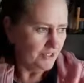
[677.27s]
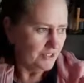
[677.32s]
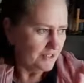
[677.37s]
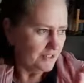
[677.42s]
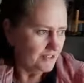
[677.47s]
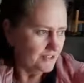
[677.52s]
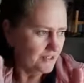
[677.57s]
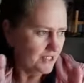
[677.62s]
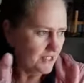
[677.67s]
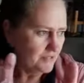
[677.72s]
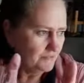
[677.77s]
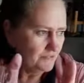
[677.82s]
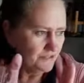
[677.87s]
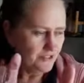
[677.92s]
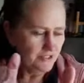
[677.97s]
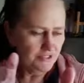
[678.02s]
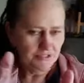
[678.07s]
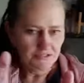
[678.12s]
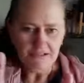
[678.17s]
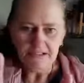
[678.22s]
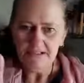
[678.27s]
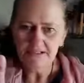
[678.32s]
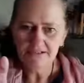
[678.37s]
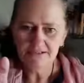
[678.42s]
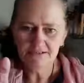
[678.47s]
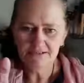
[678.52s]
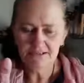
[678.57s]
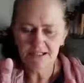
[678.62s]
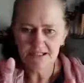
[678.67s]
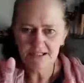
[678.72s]
Start with
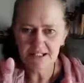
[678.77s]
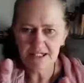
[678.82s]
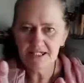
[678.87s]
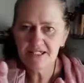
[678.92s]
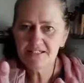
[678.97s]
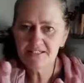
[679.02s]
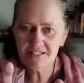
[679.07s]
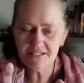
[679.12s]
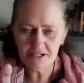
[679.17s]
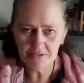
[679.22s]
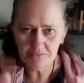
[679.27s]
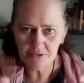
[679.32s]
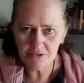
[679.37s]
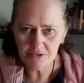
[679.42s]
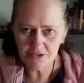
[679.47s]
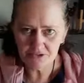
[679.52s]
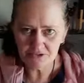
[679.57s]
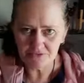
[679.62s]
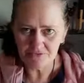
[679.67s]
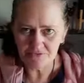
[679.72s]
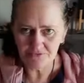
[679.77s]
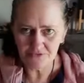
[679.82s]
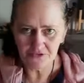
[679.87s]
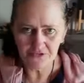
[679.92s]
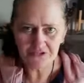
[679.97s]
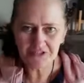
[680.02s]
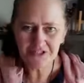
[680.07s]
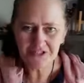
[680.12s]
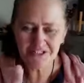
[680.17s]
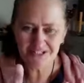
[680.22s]
an easier person
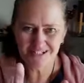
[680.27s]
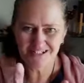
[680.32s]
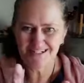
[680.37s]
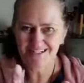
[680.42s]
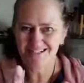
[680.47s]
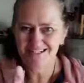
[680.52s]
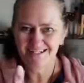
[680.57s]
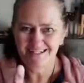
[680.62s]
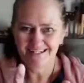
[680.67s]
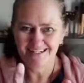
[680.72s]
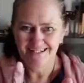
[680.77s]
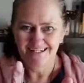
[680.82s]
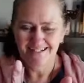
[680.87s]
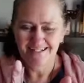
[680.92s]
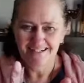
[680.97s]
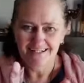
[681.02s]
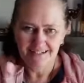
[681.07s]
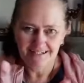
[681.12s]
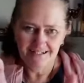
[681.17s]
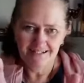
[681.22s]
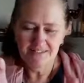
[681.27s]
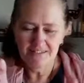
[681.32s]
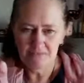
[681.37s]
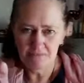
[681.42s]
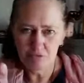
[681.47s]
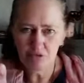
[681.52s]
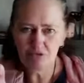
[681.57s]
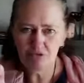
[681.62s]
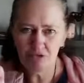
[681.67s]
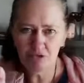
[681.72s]
first, and then
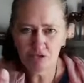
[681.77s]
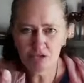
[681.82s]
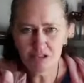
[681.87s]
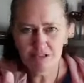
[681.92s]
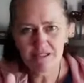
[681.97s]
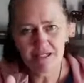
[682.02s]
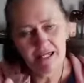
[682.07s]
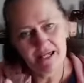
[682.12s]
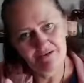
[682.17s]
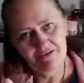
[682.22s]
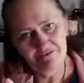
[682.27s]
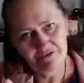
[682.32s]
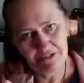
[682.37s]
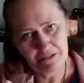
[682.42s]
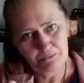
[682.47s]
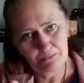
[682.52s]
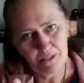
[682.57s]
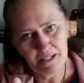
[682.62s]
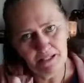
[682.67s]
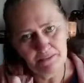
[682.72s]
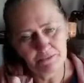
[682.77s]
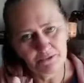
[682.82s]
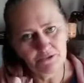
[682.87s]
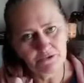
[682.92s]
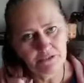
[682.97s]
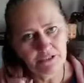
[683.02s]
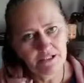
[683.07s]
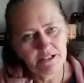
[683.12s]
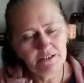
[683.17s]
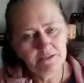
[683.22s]
move on to the heavier people,
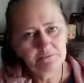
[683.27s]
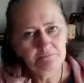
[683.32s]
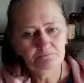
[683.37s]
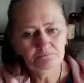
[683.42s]
yeah?